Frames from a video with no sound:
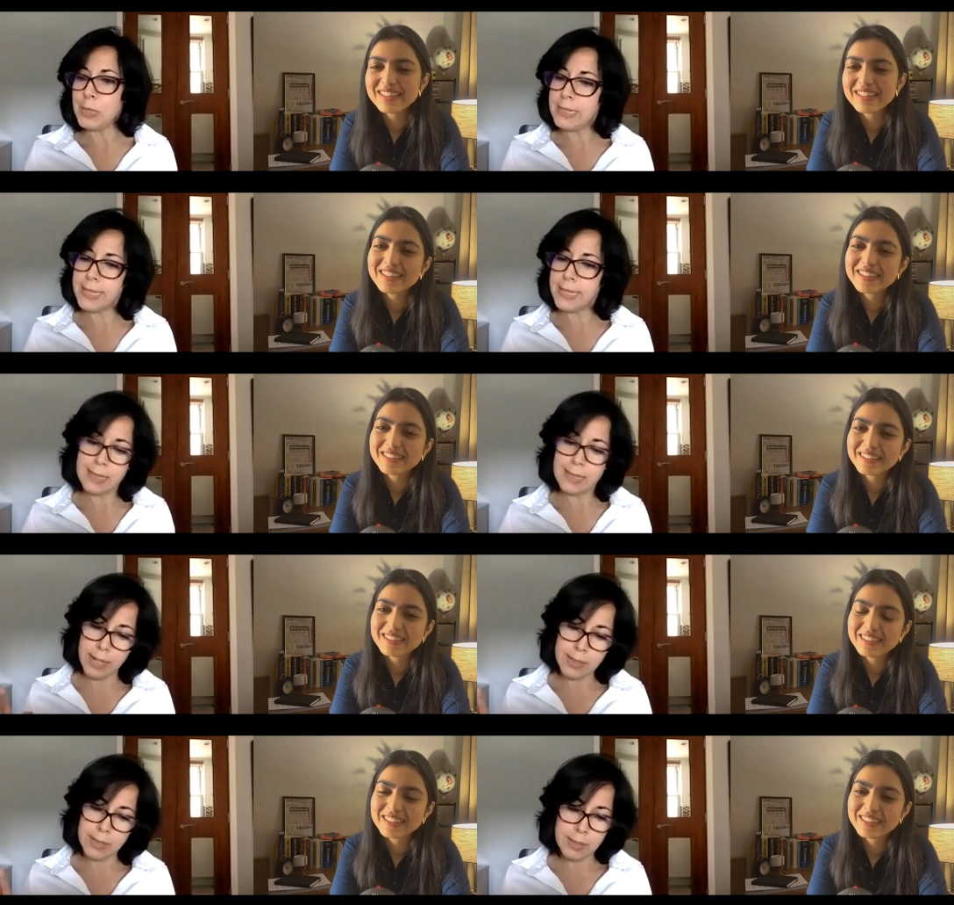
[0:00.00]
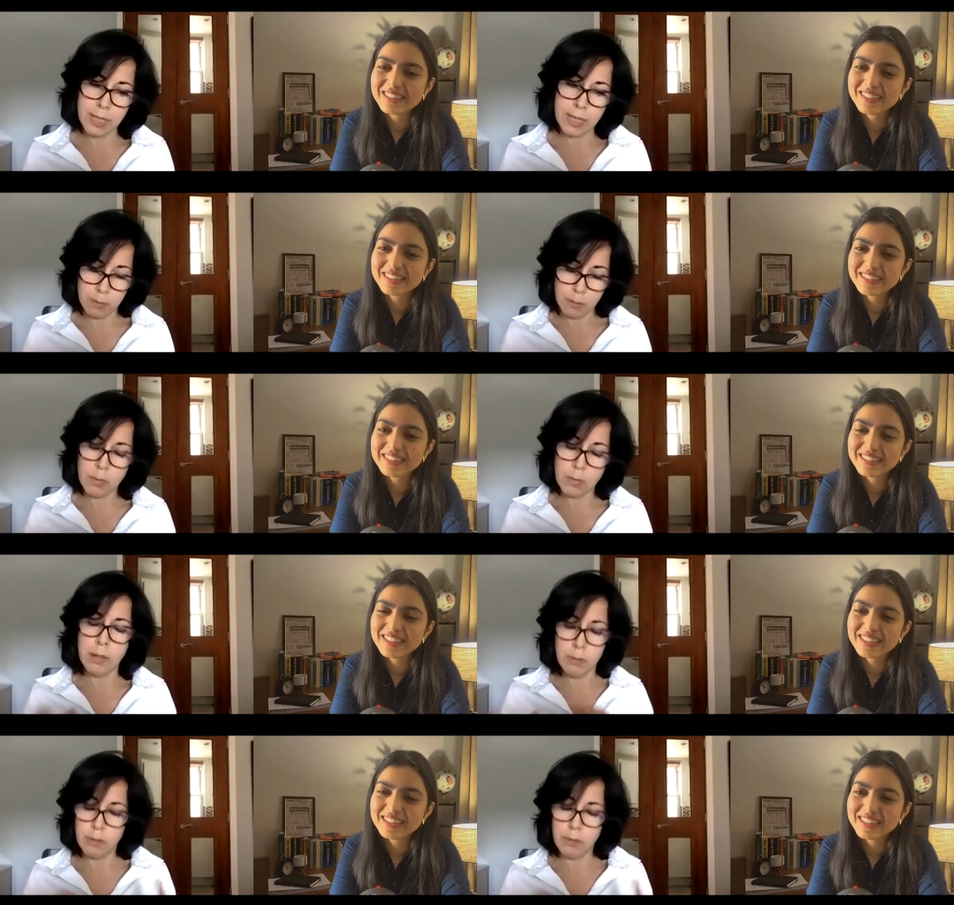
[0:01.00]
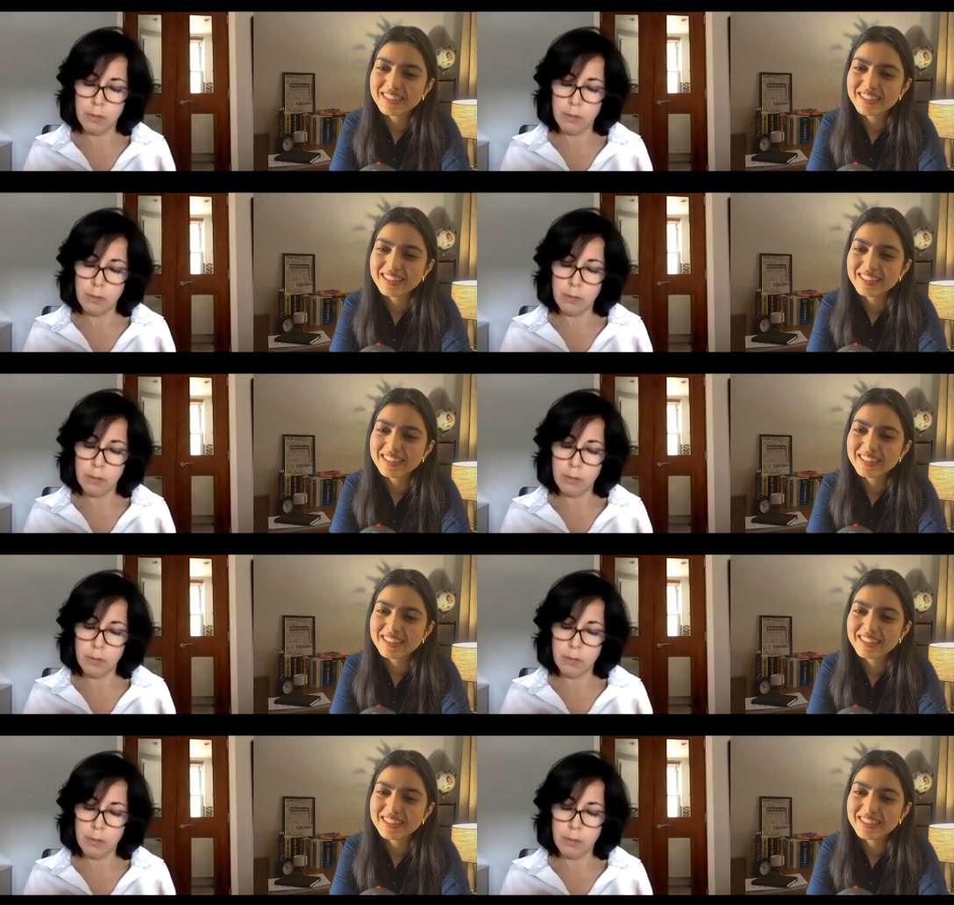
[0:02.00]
Speaker 1: So he said, listen, I just skim, I, I,